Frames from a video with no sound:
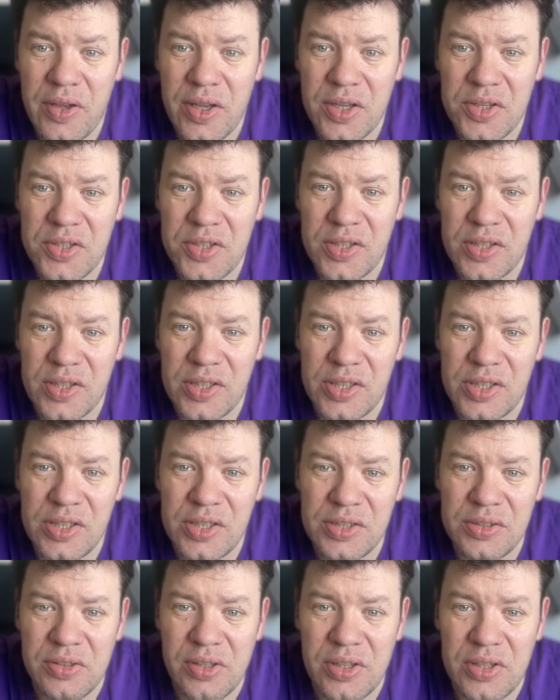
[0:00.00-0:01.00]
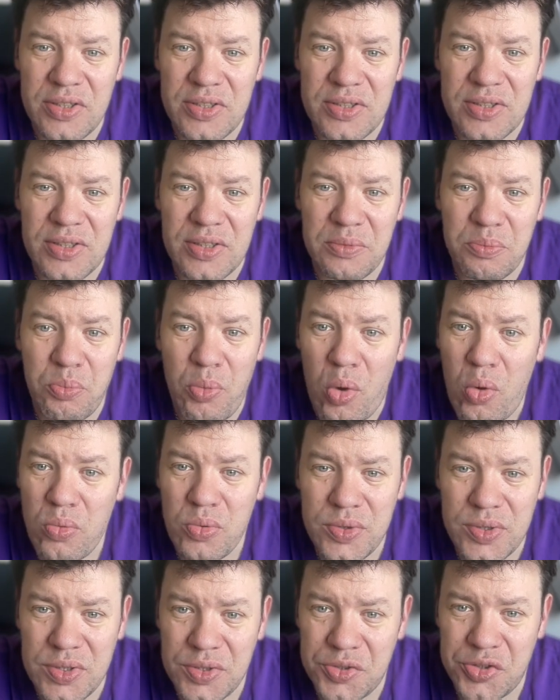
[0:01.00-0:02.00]
actually it's the
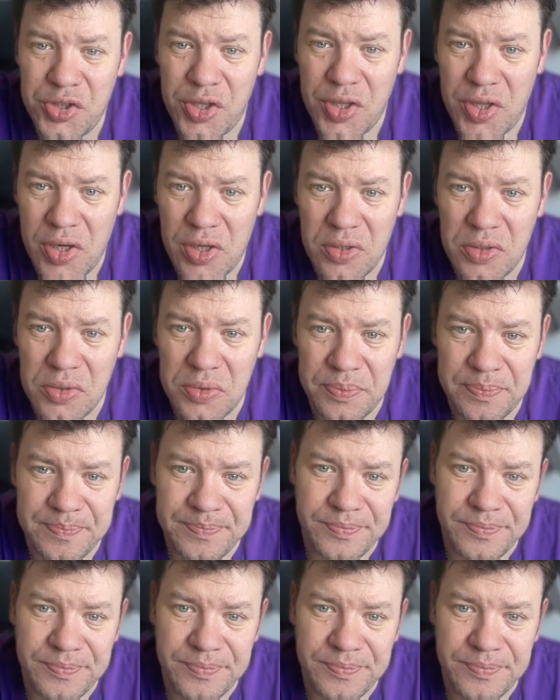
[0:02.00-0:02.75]
most general